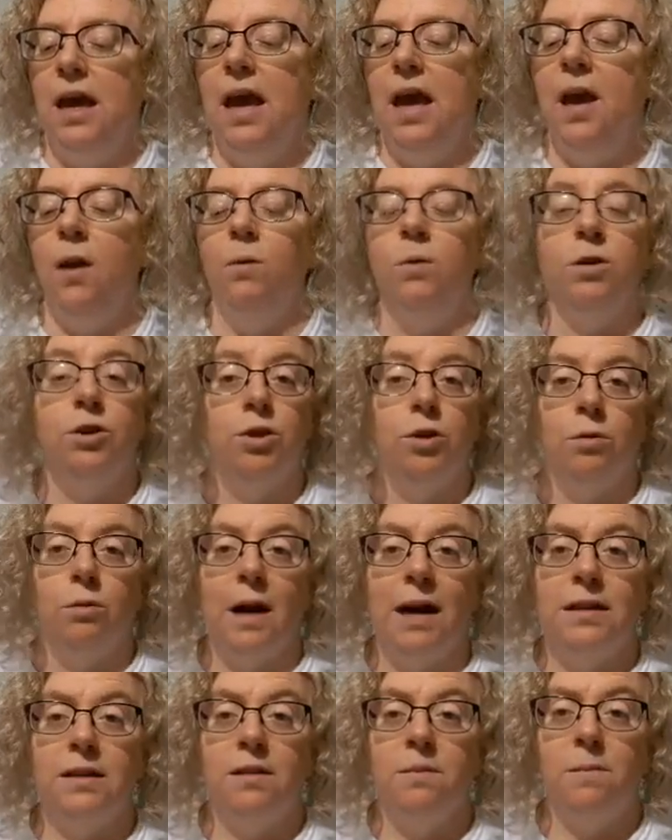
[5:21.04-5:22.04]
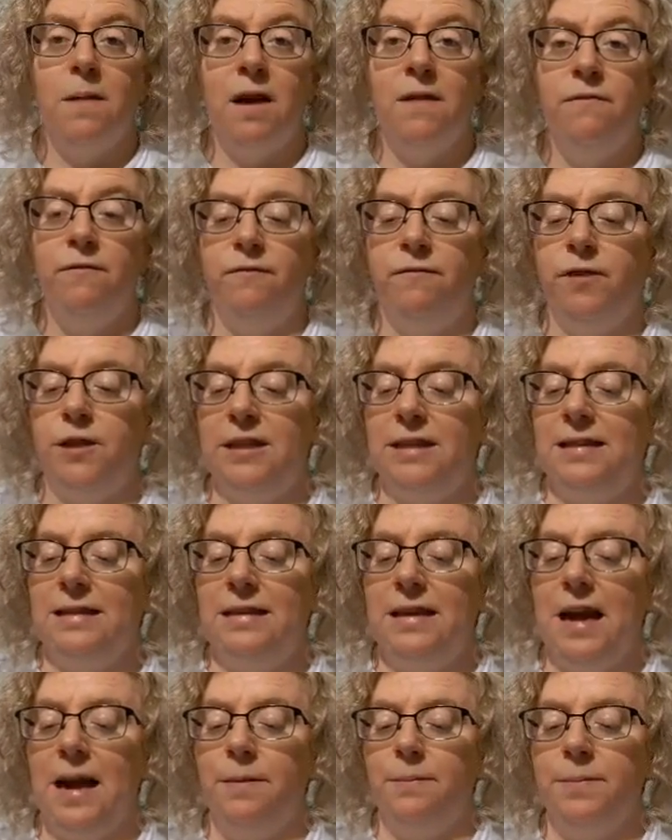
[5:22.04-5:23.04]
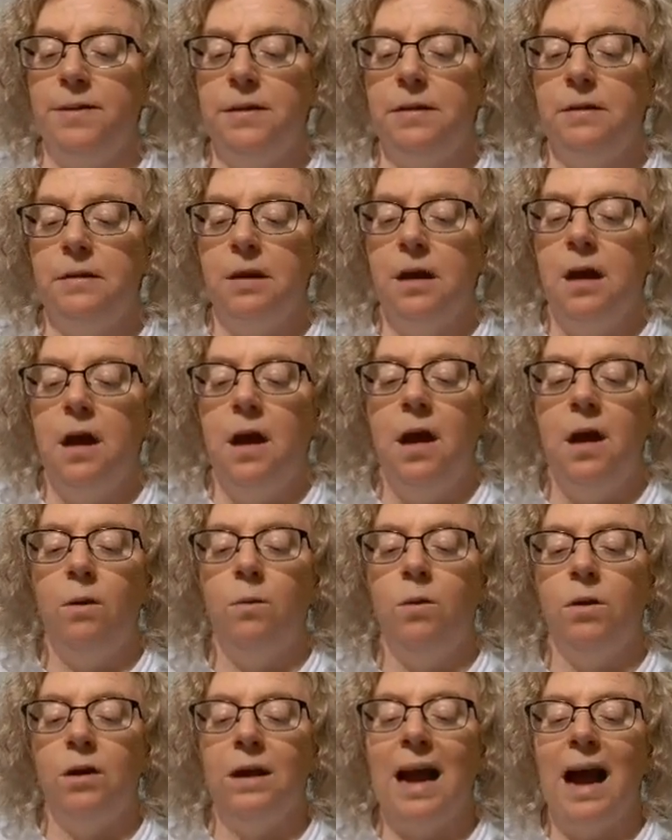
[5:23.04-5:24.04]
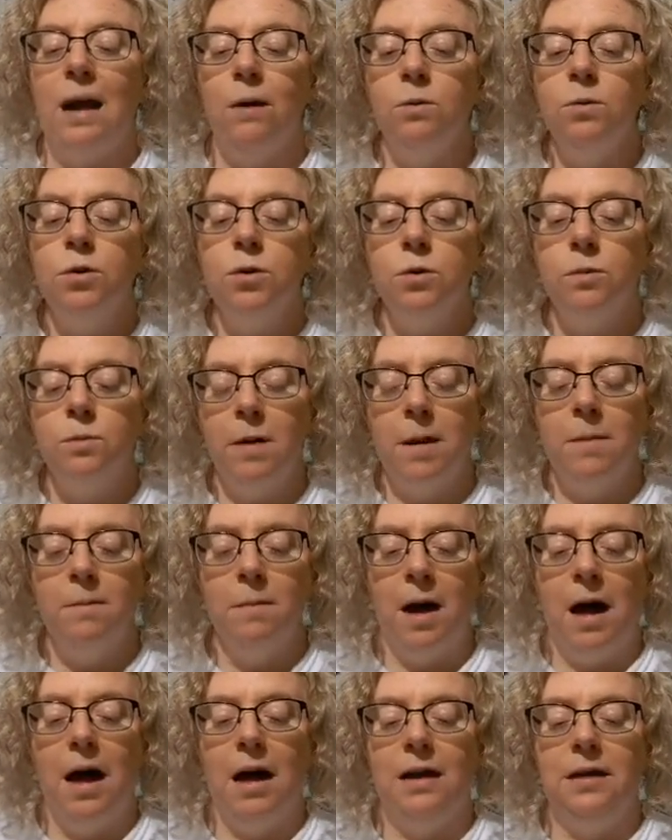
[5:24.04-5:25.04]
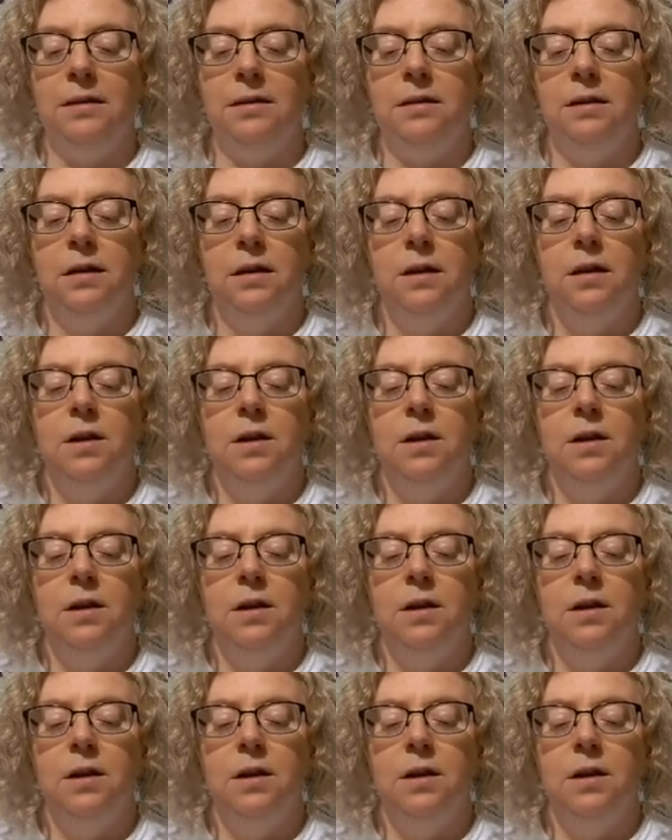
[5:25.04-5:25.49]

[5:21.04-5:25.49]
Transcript: It will direct my footsteps. It will counsel my mind.